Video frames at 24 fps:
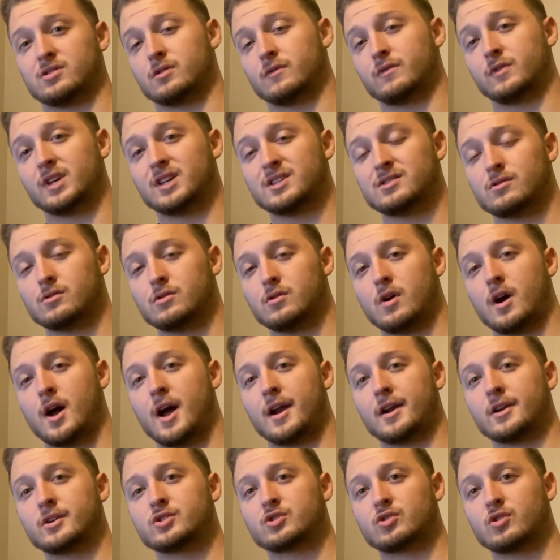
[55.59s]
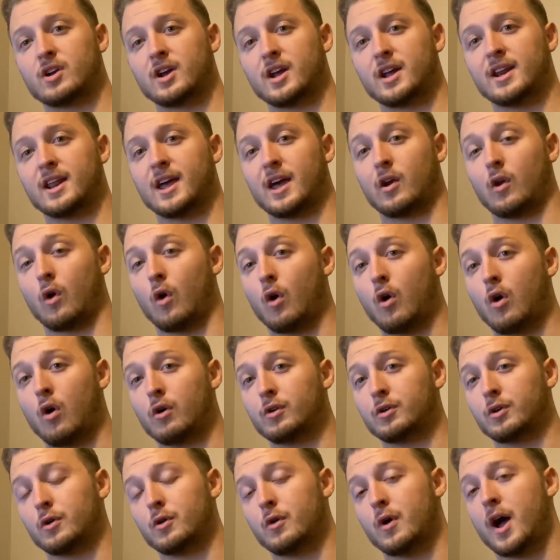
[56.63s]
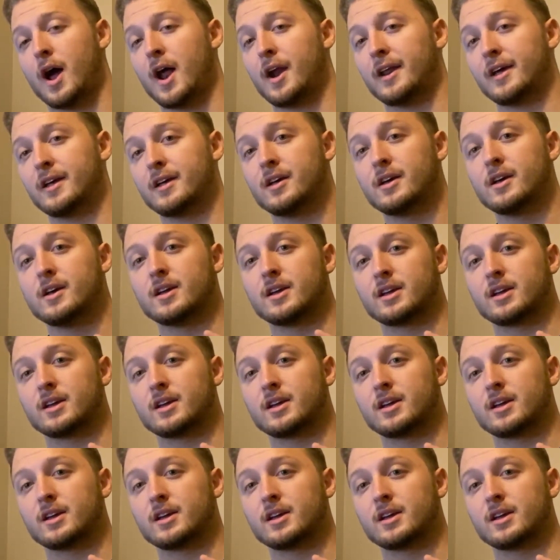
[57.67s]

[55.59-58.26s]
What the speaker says: So if you guys don't know how to trade at all, don't know how to